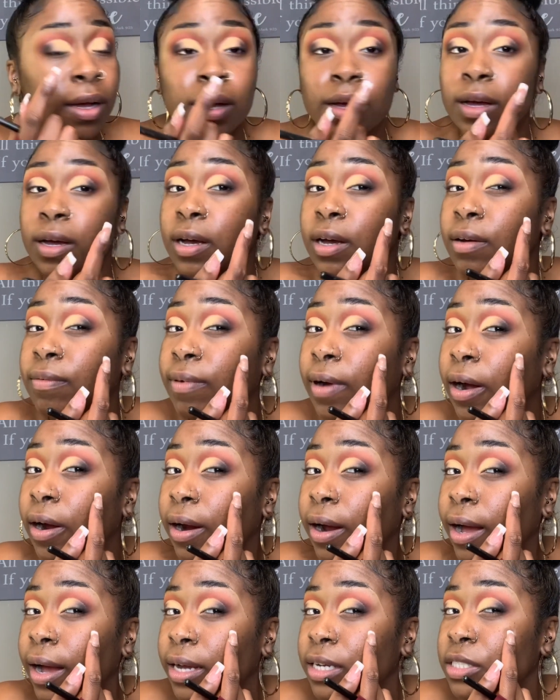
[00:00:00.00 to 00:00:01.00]
of
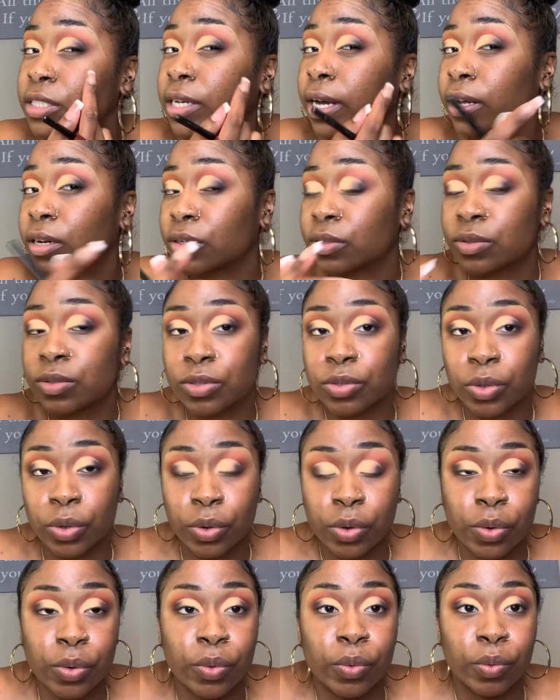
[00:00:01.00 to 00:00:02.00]
our eyeshadows
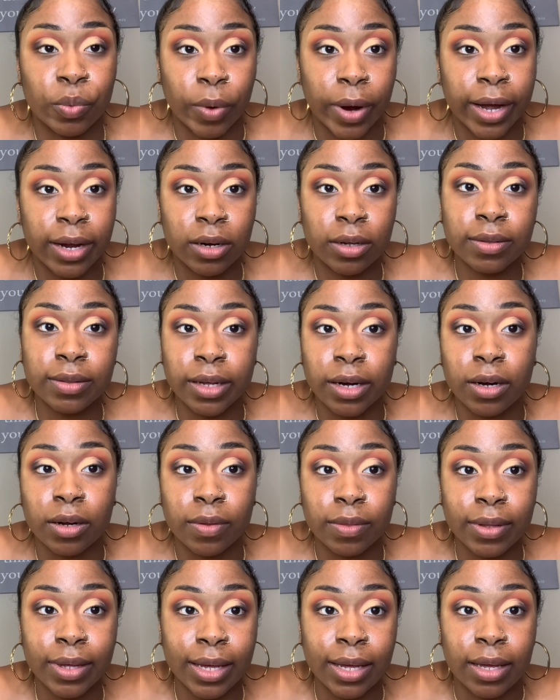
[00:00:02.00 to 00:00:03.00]
right on there
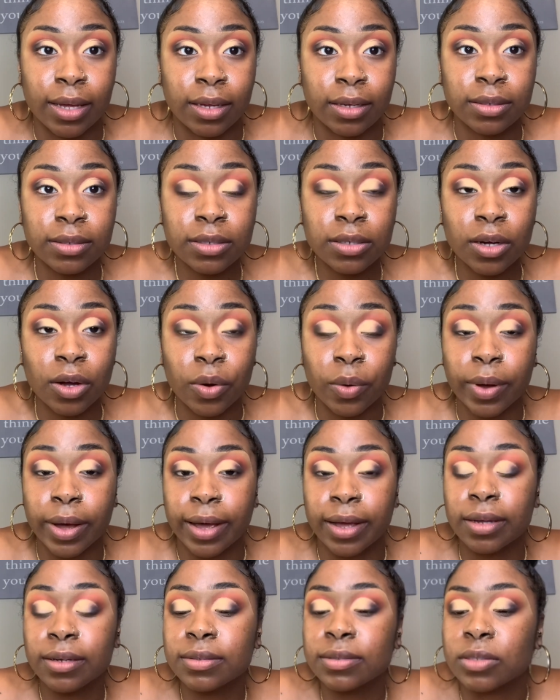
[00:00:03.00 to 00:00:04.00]
on the end,
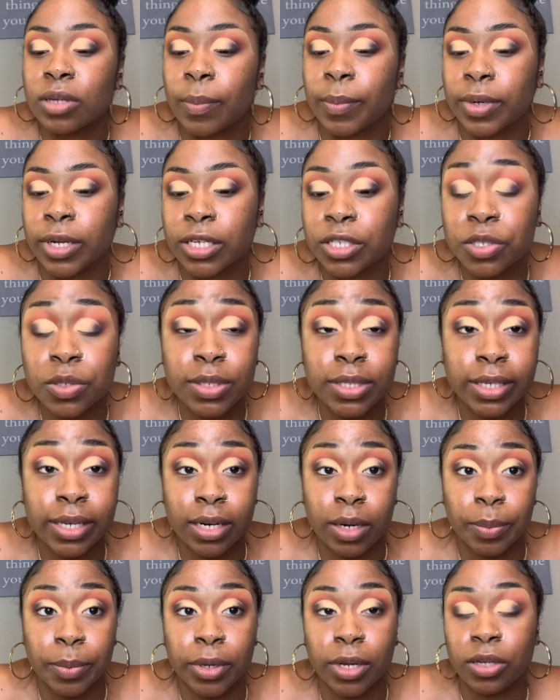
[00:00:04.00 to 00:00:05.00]
okay? So I'm gonna let you see it
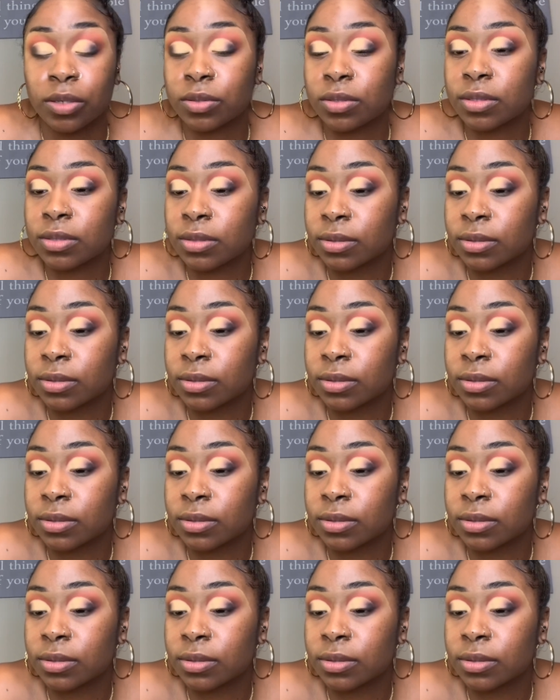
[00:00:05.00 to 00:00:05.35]
up close.